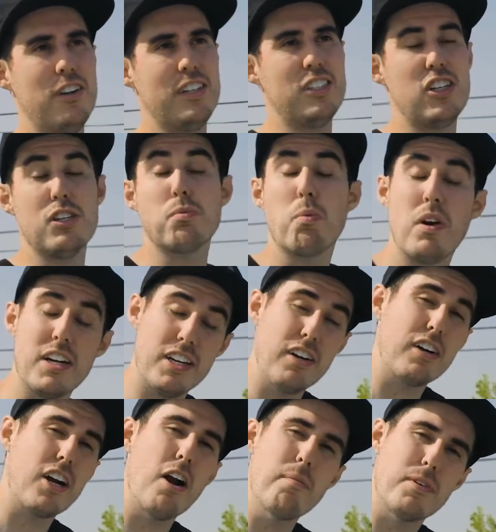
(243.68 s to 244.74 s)
It's just what
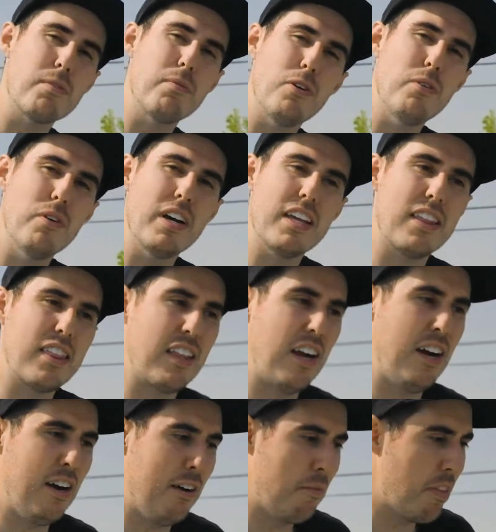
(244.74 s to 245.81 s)
you're comfortable with.
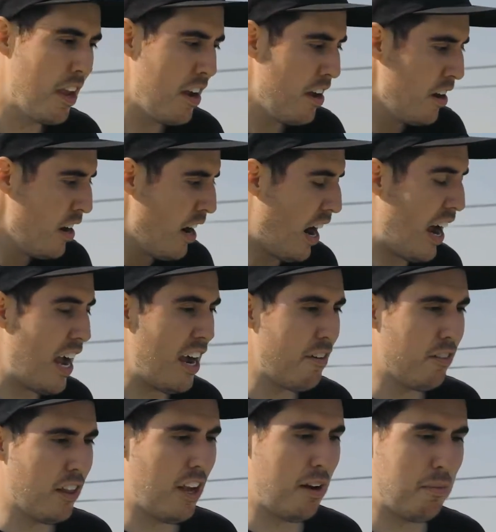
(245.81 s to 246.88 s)
I have
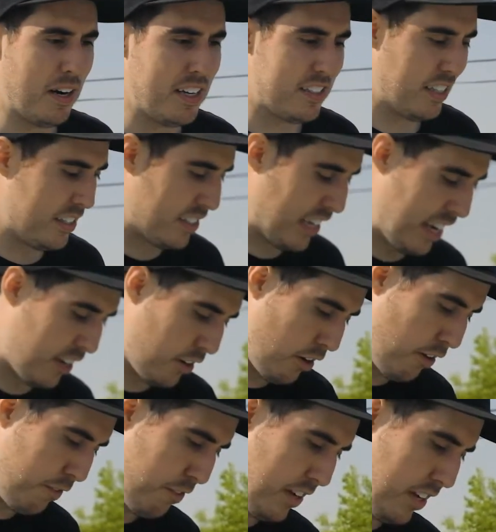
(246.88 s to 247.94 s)
a lot of buddies that skate
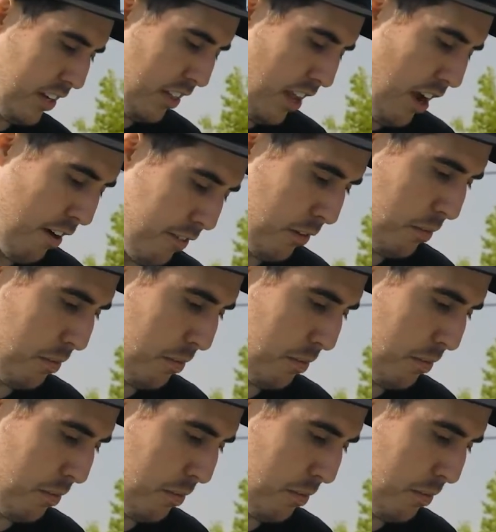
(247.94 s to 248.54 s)
goofy, a lot of